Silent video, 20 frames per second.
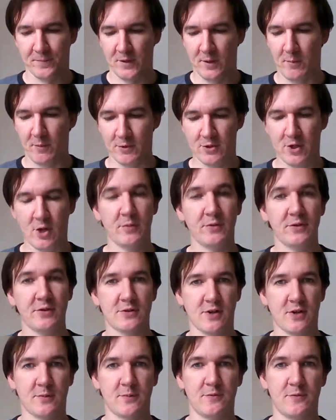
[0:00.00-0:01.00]
the most common
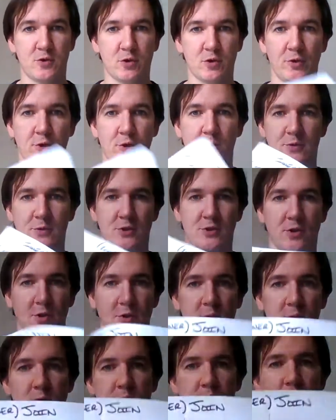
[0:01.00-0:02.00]
type of join you want to
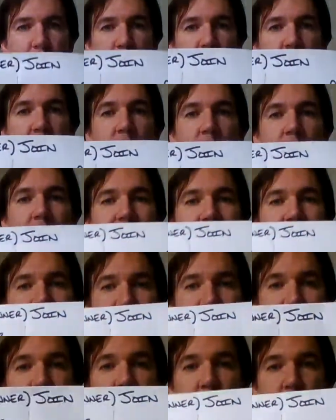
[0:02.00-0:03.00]
do is what's known as an
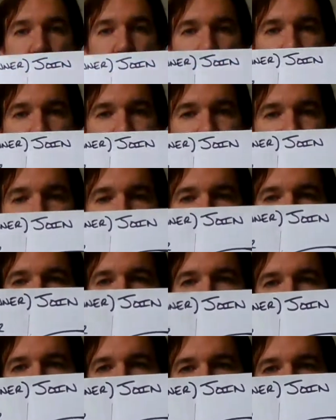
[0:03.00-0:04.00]
inner join.
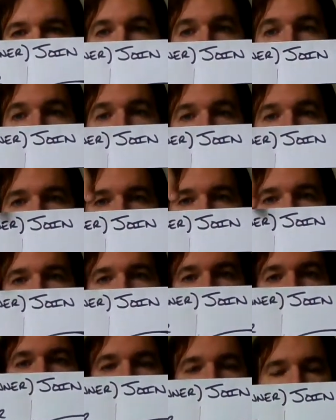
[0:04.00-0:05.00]
I've put inner in
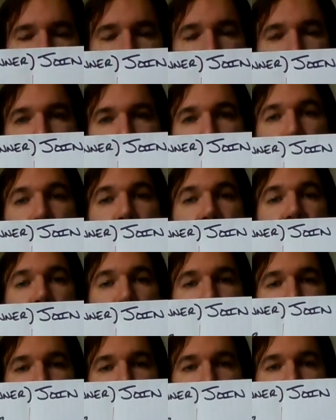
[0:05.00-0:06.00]
bracket because when we
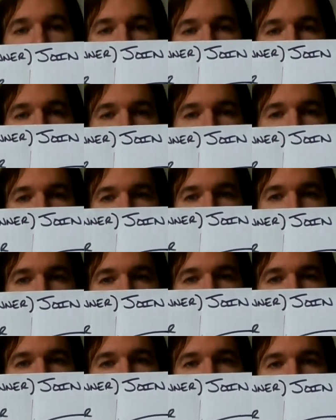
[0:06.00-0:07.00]
come around to writing
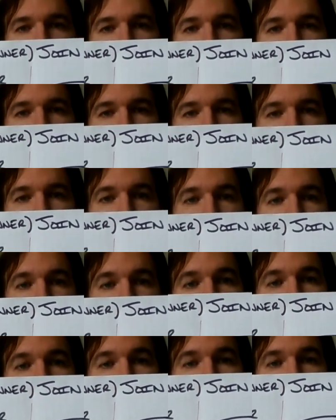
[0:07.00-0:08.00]
it, if you
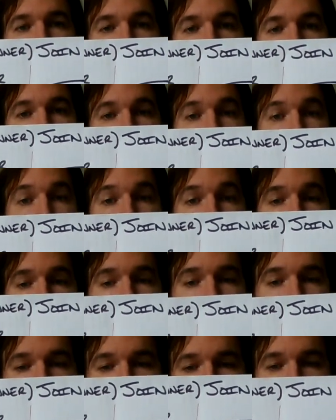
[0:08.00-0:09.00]
just say, I want to
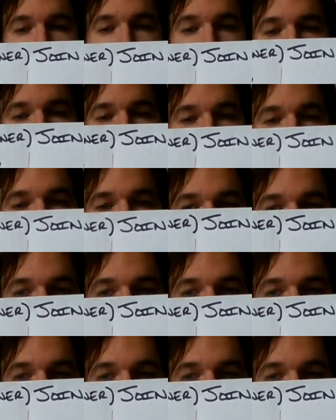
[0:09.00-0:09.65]
join a table, it